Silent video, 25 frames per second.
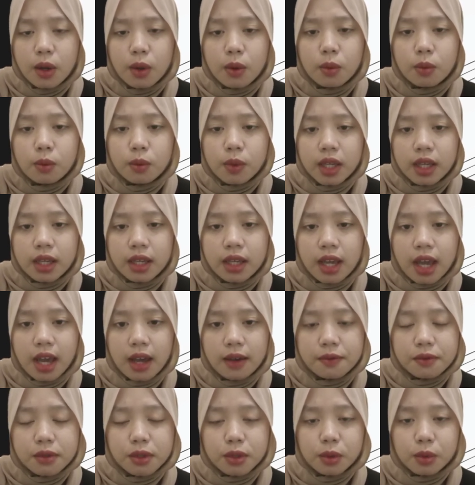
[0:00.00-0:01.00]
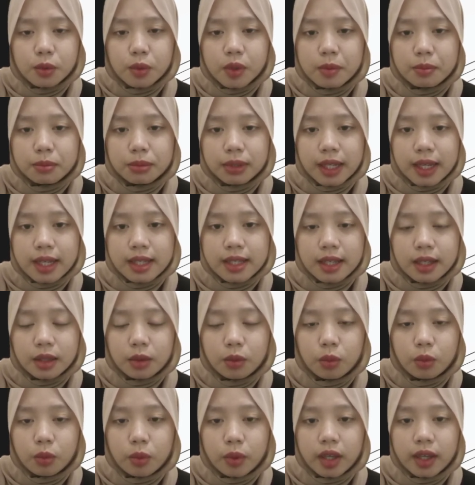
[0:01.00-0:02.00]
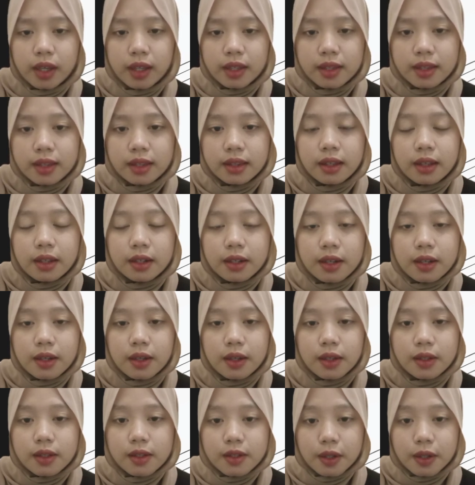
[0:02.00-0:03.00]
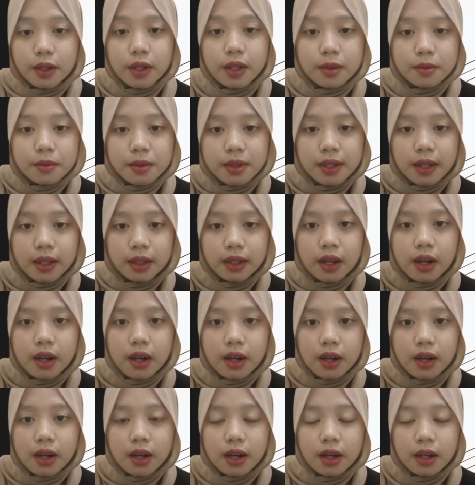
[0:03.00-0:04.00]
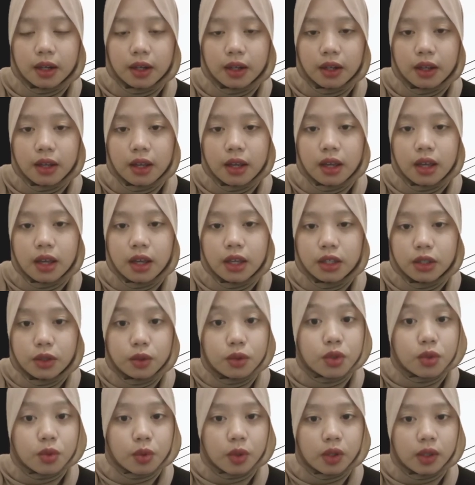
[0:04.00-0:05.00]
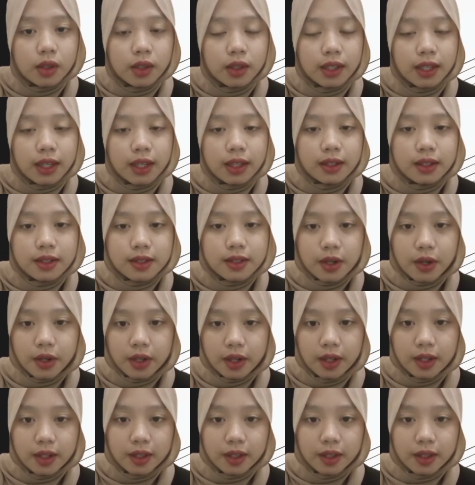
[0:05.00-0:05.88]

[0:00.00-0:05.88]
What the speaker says: we have to replace it with the terms that are usual in the target